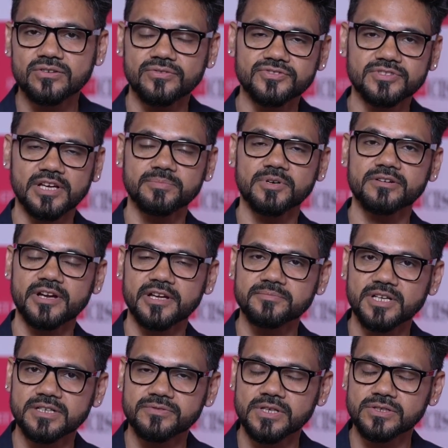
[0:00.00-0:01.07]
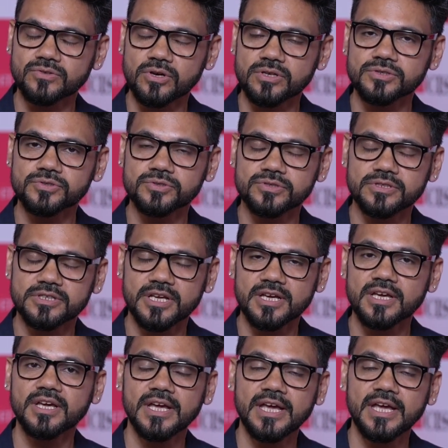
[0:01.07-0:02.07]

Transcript: of cybercrime that we are talking today.